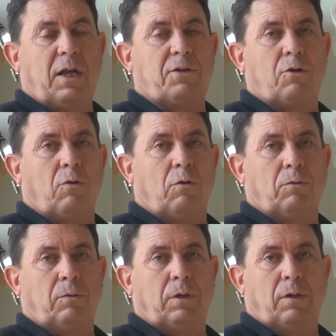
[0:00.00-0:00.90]
catch
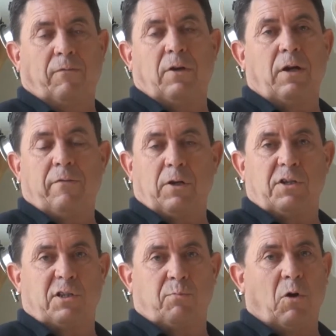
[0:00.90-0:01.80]
hold in a very, very
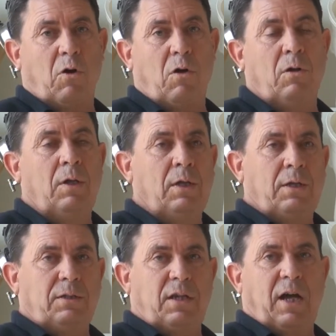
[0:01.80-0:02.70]
small
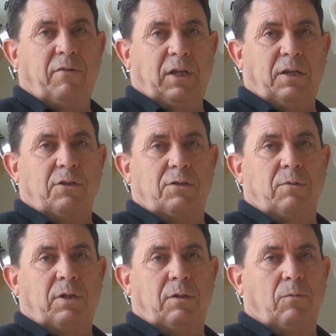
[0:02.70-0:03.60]
diving
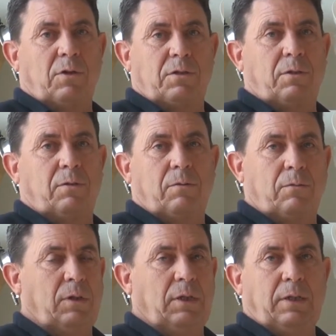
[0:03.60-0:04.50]
industry that wasn't
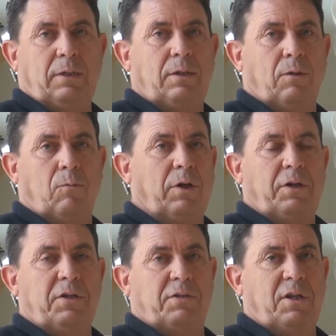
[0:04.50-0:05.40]
really
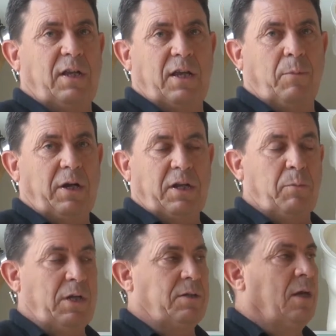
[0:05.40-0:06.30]
what it is today by any
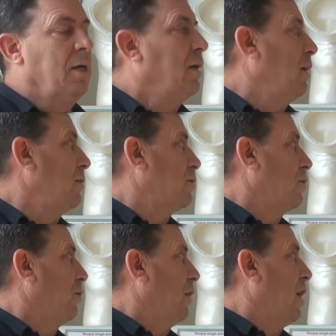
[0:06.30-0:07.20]
means. And
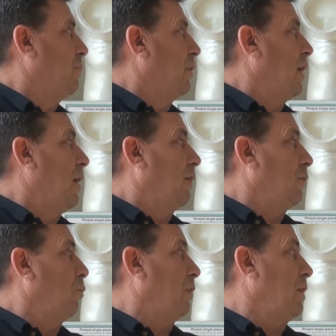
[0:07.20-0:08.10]
so they opted
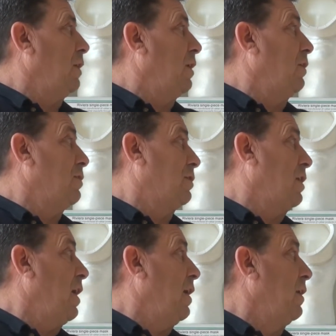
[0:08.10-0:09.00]
out, and what they did
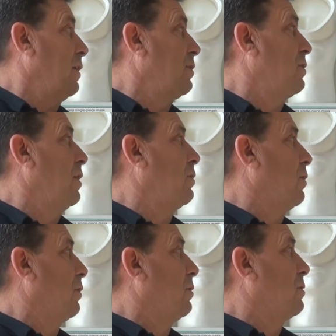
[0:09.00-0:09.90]
instead is they
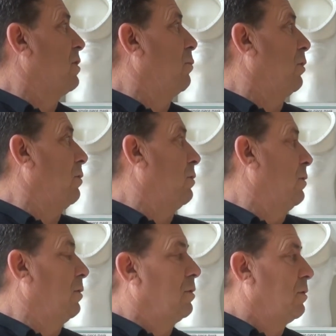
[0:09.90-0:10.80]
took the similar
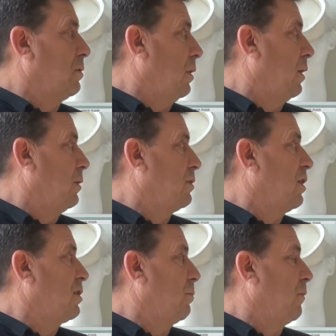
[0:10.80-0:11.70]

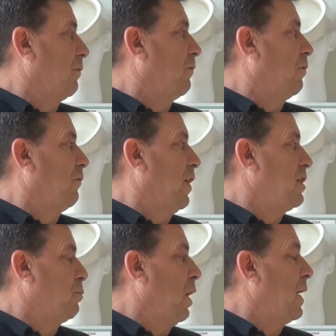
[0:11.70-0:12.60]
system of full
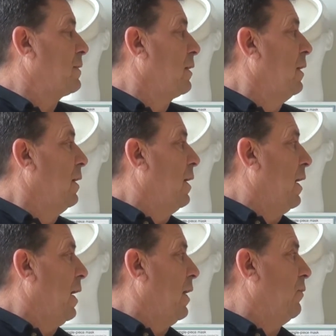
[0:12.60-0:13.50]
face mask,
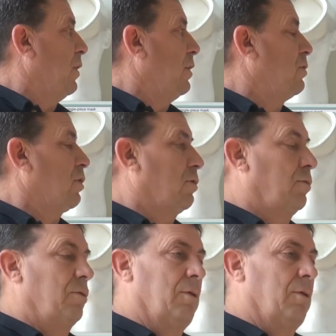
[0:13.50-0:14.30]
and they just